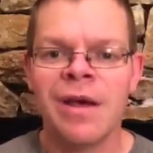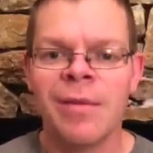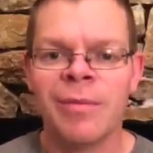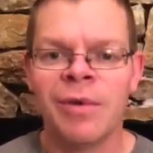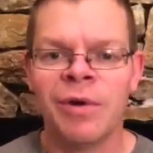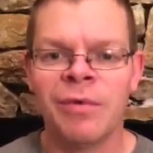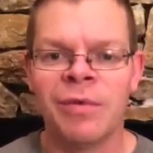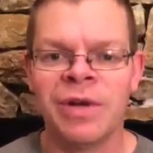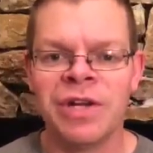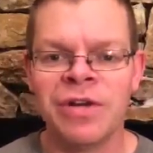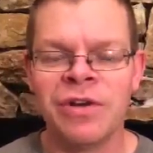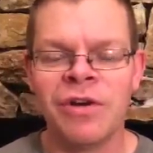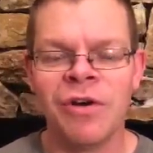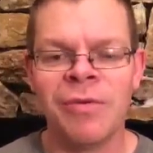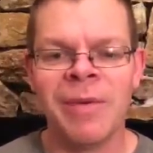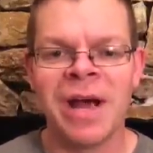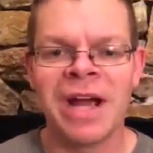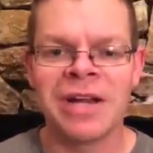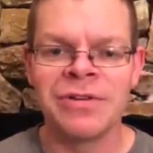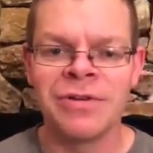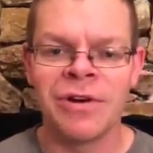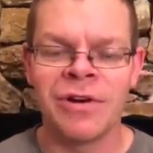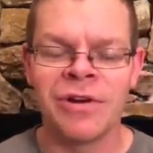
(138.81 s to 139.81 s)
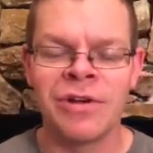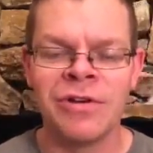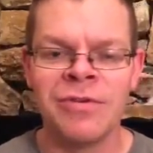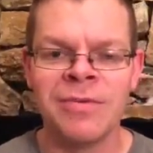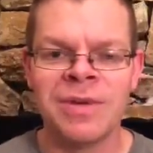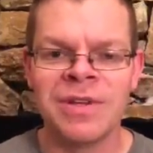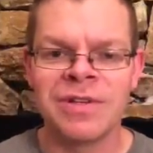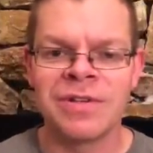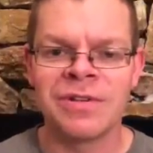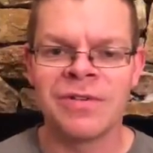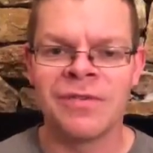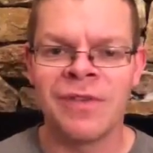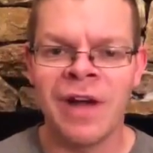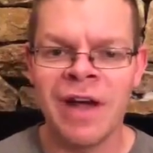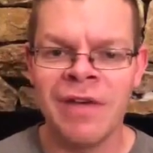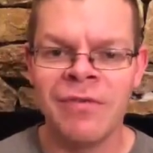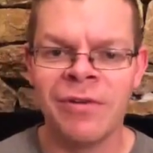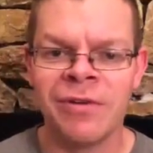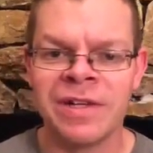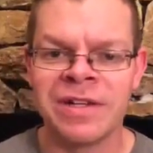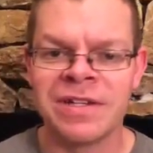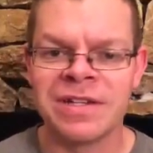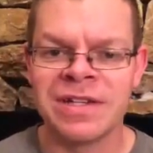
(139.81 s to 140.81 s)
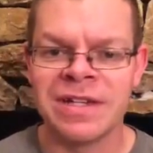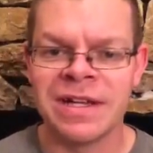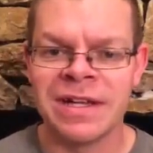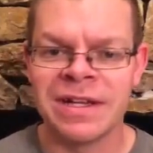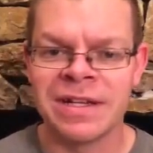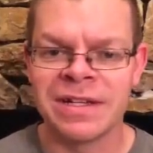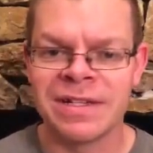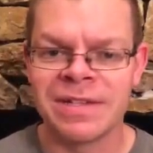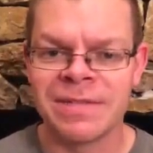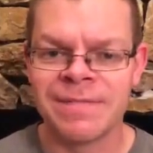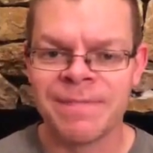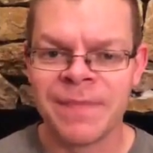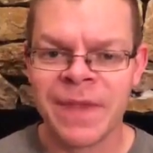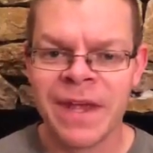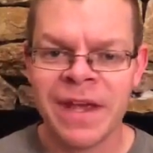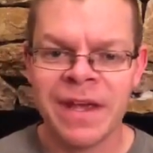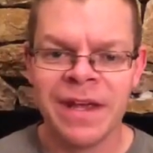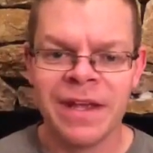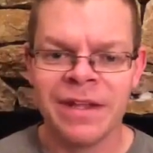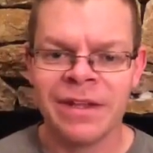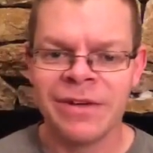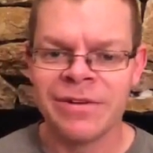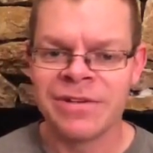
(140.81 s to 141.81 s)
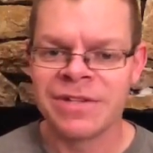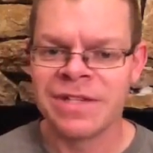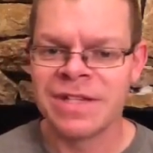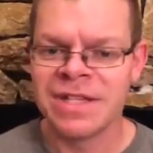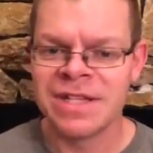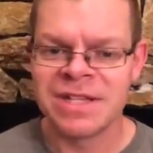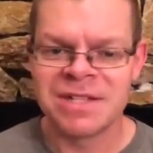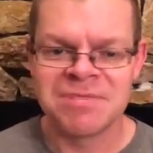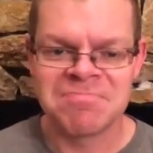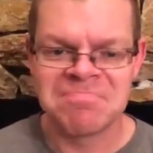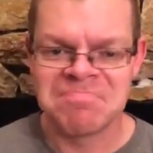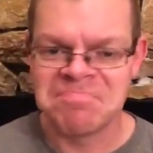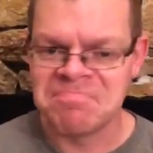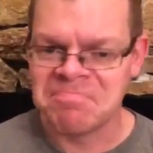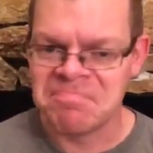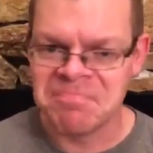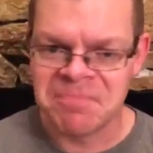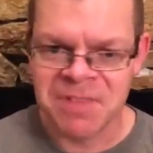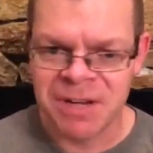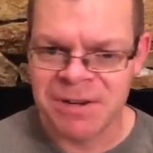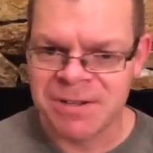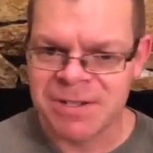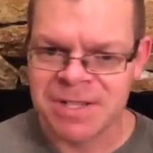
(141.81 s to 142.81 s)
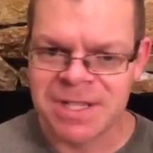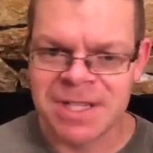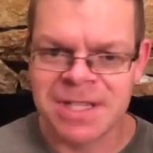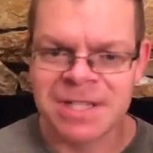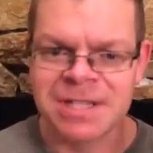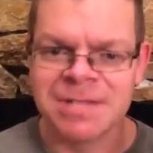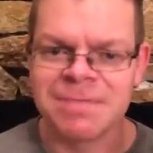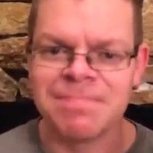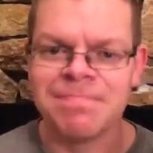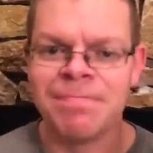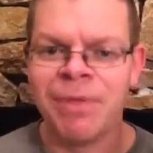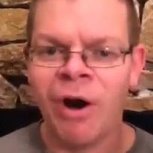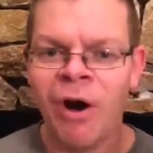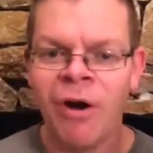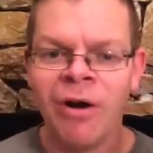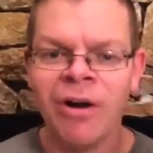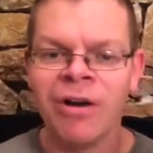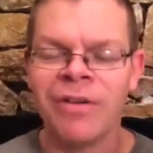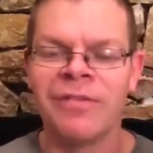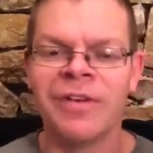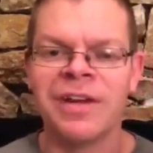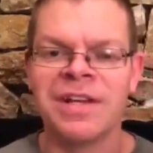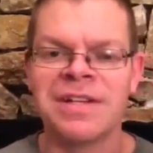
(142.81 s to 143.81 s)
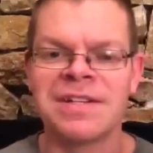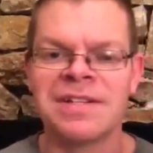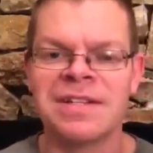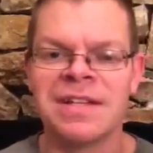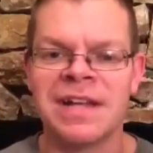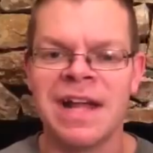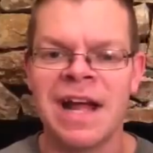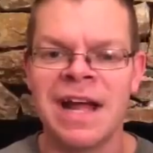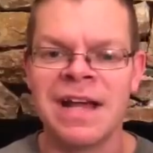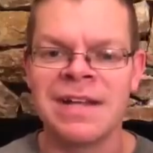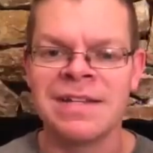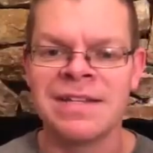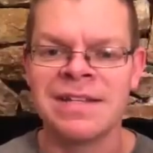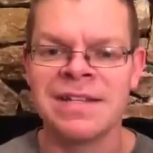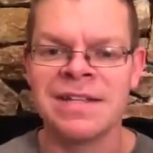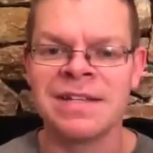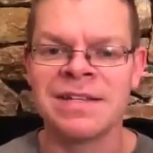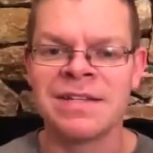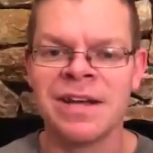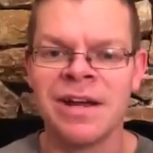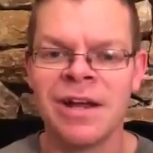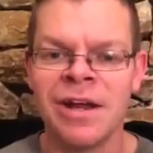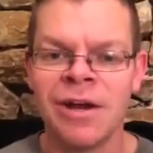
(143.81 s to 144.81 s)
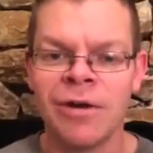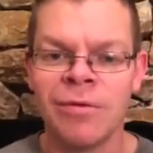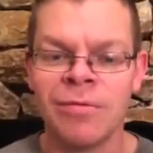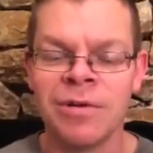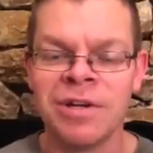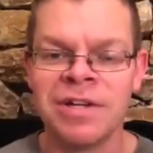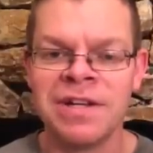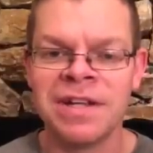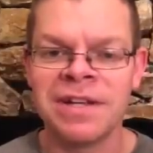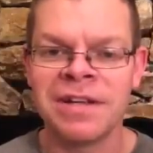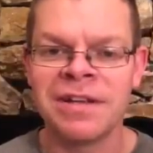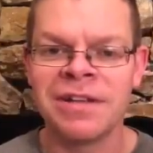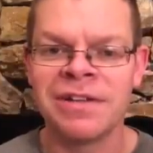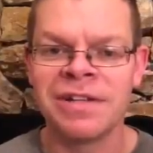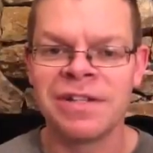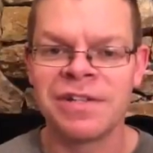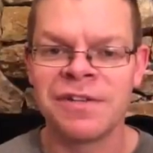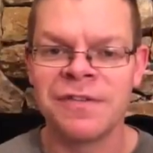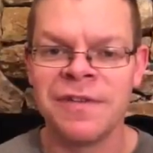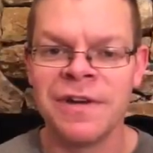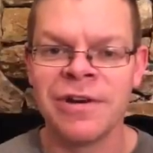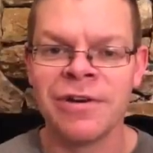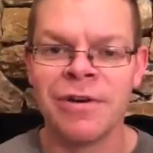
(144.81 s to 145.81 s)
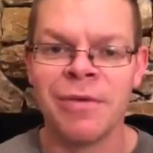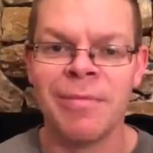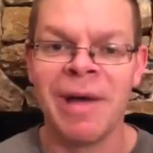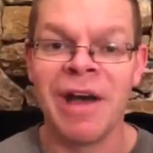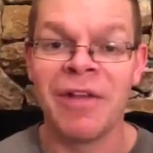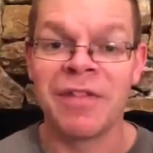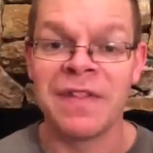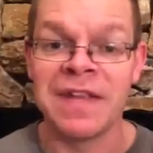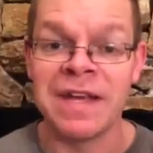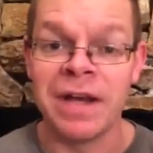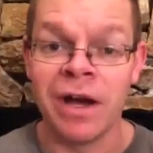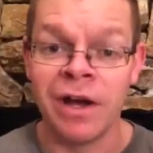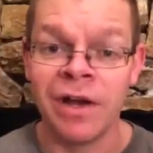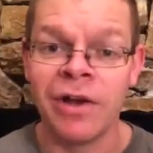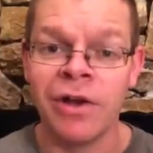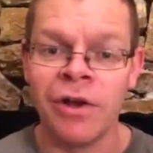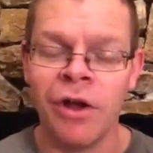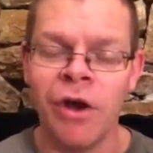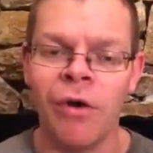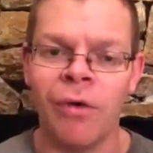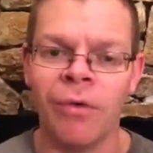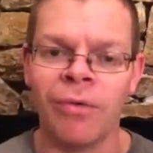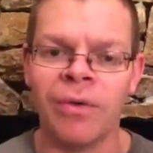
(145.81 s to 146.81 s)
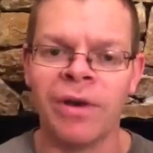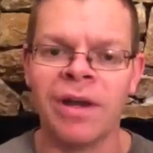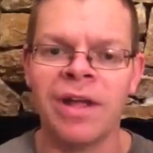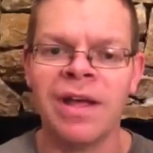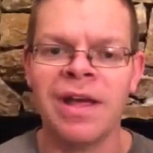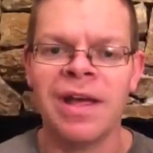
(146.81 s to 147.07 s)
But when you go back to our human survival instincts, there's this part of us that has this ridiculous fear about the unknown,